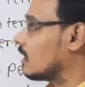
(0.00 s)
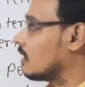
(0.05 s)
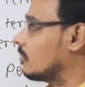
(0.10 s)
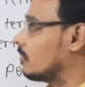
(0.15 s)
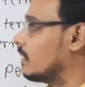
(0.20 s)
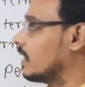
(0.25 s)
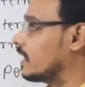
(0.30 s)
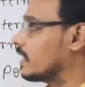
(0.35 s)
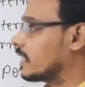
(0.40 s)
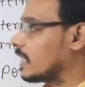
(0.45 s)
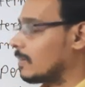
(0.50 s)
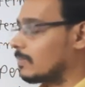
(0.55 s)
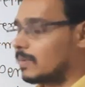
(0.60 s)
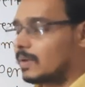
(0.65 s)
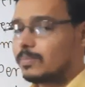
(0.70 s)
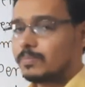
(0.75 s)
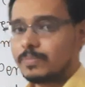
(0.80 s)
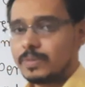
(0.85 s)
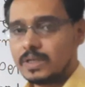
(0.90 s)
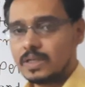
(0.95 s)
mid-cap
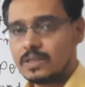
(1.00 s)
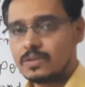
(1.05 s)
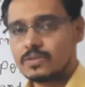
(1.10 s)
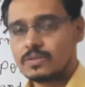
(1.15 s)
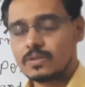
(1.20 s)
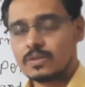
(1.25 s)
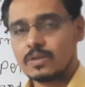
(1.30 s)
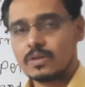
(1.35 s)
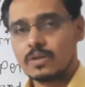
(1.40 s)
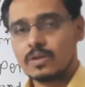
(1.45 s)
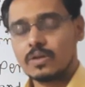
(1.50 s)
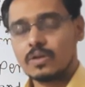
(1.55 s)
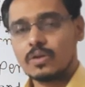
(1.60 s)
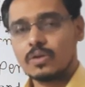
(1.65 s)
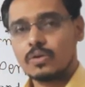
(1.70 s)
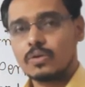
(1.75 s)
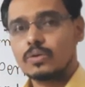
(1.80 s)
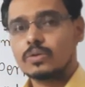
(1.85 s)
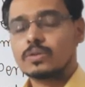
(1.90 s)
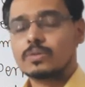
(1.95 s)
companies
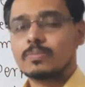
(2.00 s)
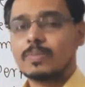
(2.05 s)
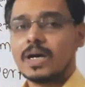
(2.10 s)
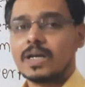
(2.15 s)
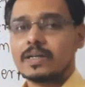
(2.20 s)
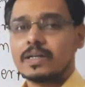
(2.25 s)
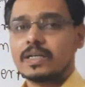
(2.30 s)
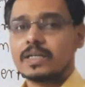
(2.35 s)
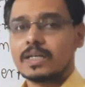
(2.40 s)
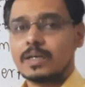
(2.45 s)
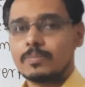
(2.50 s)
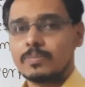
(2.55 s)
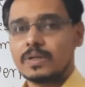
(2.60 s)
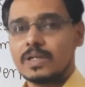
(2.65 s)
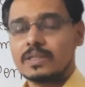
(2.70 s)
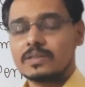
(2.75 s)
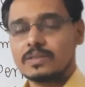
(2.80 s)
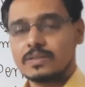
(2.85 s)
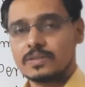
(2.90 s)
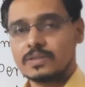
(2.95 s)
whose market
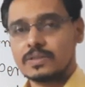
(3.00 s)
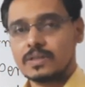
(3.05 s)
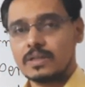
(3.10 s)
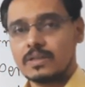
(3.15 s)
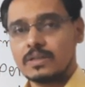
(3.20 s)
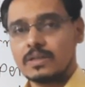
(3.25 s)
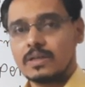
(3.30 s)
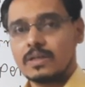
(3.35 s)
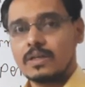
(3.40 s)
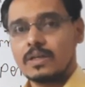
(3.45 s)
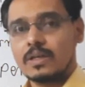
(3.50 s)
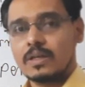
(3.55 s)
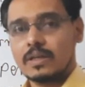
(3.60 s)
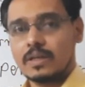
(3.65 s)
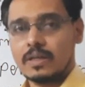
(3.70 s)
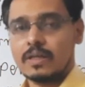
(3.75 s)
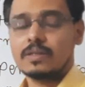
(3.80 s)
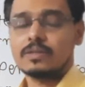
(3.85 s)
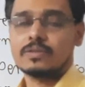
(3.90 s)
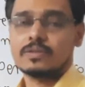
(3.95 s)
capitalization
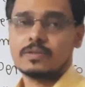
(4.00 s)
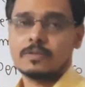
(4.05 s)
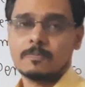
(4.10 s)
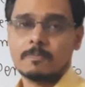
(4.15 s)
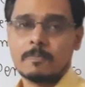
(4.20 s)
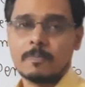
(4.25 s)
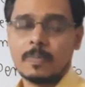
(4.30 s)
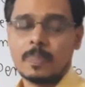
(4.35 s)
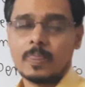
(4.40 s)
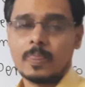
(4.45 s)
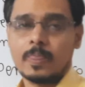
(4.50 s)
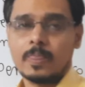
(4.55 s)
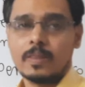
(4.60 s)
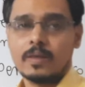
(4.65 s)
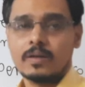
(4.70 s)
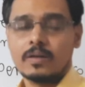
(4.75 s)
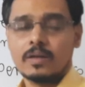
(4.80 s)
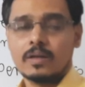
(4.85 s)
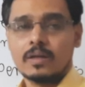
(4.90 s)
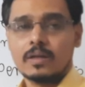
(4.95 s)
is
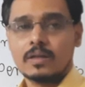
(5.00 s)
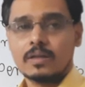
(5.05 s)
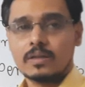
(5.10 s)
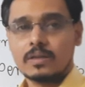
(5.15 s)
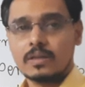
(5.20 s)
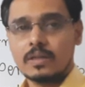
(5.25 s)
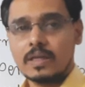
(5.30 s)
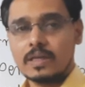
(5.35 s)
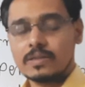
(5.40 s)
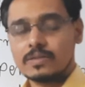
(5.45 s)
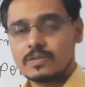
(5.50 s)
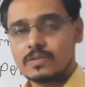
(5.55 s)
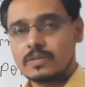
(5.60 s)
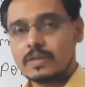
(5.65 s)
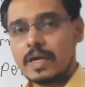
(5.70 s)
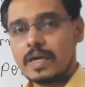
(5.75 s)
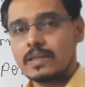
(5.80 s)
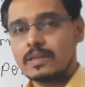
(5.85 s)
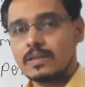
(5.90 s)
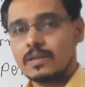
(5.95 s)
less
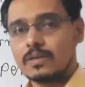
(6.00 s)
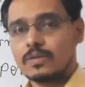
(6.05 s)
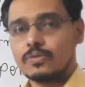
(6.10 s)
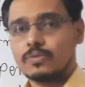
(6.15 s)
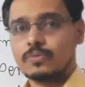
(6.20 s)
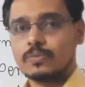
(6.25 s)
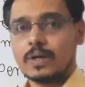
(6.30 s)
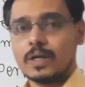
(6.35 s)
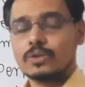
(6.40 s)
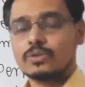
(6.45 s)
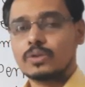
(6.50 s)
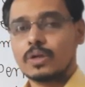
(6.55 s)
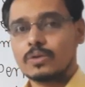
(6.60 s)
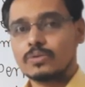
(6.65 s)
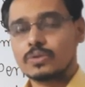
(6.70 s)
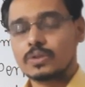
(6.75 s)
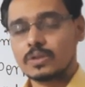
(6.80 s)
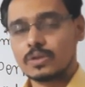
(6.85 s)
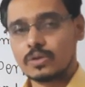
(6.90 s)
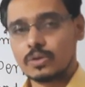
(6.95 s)
than
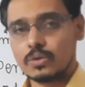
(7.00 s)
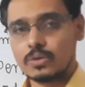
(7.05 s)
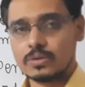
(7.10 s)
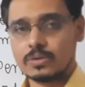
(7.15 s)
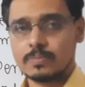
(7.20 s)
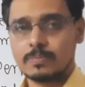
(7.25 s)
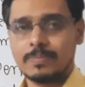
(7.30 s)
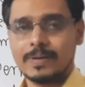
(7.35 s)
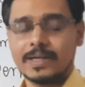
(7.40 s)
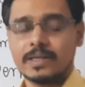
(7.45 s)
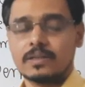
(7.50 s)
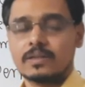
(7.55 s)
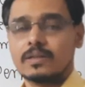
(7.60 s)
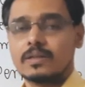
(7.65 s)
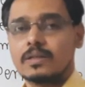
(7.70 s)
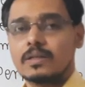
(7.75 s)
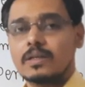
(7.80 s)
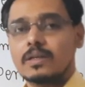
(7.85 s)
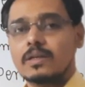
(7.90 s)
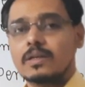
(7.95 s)
5,000 crores
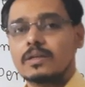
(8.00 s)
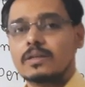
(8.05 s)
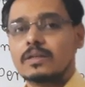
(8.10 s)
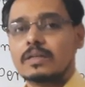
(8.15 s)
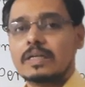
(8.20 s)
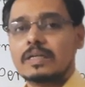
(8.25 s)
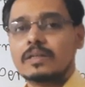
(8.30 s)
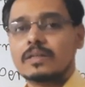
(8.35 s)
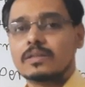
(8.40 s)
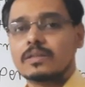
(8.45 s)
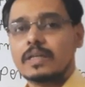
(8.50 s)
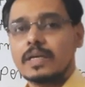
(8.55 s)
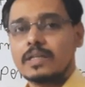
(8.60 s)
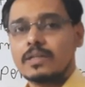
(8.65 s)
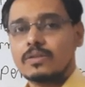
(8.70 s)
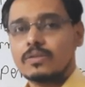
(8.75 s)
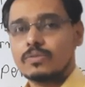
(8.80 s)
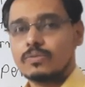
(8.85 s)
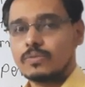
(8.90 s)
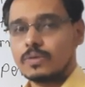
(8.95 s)
but greater
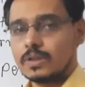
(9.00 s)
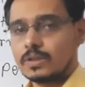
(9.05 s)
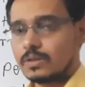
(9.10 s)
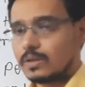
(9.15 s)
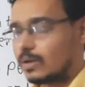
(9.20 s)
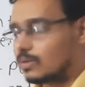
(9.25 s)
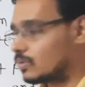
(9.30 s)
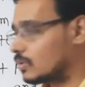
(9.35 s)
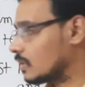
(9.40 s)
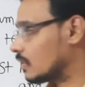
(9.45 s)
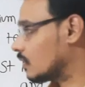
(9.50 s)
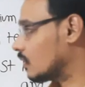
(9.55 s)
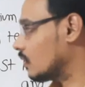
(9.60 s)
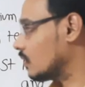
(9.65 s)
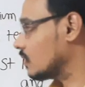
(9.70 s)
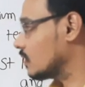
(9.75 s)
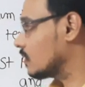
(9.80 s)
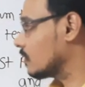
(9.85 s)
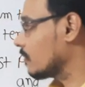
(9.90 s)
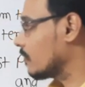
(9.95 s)
than 1,000
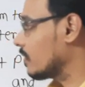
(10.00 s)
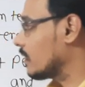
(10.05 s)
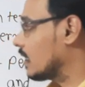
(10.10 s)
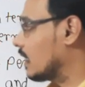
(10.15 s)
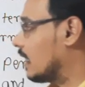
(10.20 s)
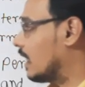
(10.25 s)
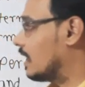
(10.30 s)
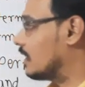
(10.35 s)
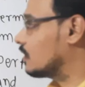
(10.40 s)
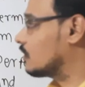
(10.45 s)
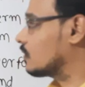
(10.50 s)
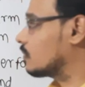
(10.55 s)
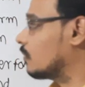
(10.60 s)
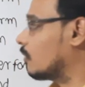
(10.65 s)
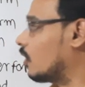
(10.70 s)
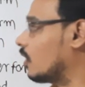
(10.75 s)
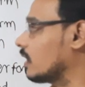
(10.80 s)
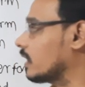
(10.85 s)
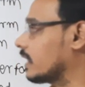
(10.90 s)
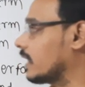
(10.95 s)
crores, and
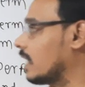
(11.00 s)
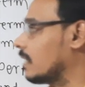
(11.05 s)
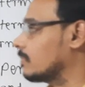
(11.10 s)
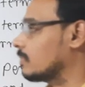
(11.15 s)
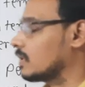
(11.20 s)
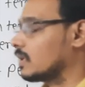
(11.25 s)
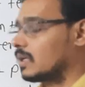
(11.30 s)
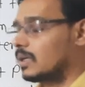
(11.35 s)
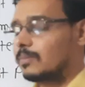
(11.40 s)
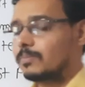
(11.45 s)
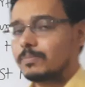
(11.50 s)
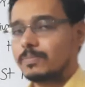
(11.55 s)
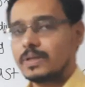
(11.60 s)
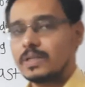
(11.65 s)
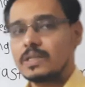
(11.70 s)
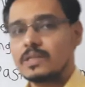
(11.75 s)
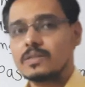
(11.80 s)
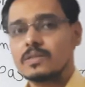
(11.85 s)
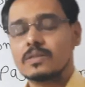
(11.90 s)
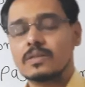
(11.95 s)
small cap
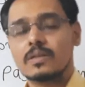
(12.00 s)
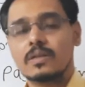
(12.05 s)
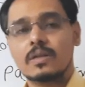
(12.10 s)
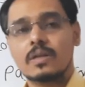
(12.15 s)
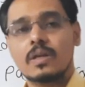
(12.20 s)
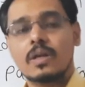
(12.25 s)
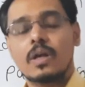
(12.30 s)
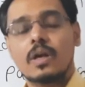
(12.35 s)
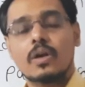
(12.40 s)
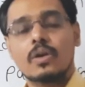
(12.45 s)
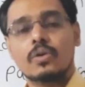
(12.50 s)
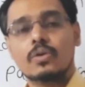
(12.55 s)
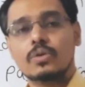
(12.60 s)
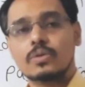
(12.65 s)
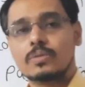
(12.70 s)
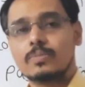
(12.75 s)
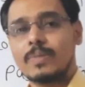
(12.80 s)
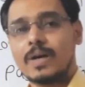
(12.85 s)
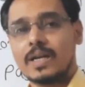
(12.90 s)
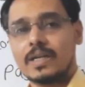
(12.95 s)
companies
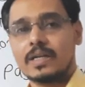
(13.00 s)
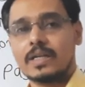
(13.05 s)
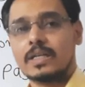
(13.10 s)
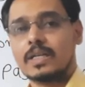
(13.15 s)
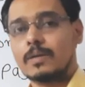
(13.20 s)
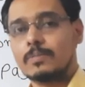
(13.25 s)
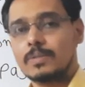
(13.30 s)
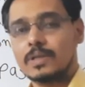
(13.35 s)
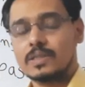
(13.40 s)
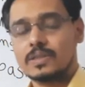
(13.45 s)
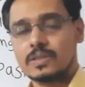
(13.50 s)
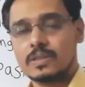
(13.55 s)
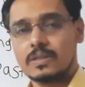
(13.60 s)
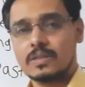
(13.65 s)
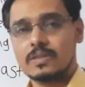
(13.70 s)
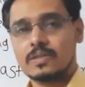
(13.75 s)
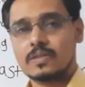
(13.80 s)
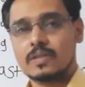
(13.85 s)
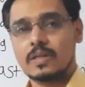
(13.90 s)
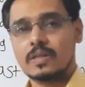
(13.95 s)
whose market capitalization
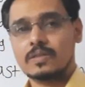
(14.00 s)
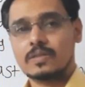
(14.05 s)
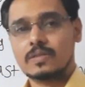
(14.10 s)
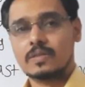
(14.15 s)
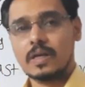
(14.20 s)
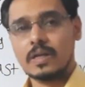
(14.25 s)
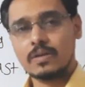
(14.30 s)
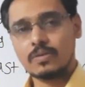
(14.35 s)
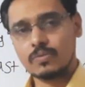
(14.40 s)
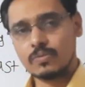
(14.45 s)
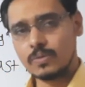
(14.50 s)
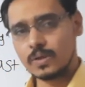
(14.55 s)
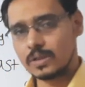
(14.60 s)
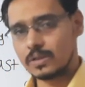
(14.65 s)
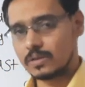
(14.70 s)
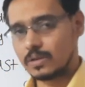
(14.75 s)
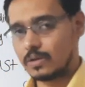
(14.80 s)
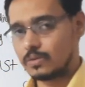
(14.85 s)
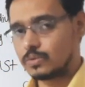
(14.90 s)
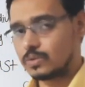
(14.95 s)
is less than
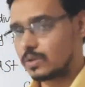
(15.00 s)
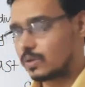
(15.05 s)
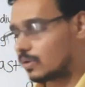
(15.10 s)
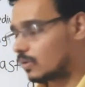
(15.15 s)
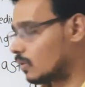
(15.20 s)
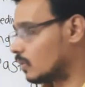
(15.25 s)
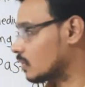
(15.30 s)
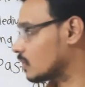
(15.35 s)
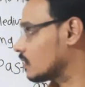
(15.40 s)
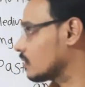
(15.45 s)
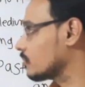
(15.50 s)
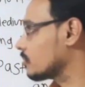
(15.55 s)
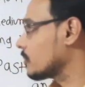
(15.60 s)
1,000 crores.